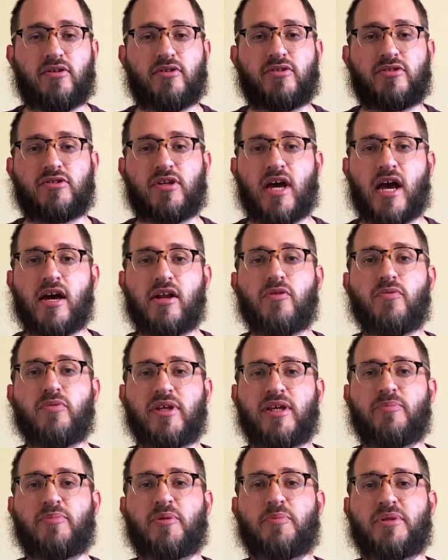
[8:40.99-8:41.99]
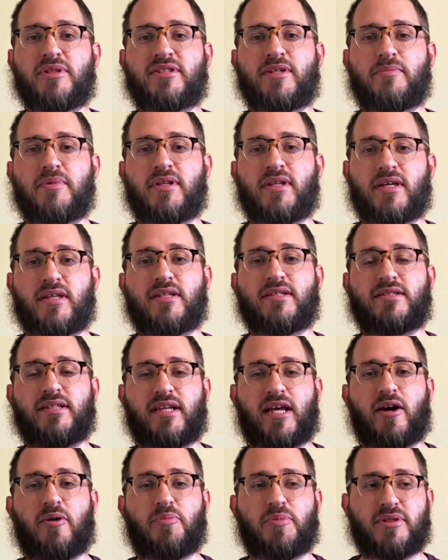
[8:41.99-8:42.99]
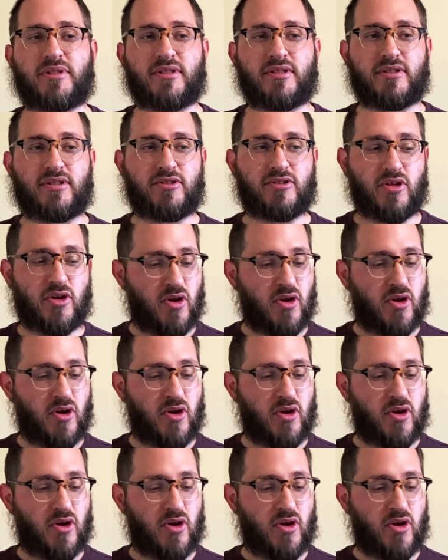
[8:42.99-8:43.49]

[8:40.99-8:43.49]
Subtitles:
So how do we implement something like this in our businesses?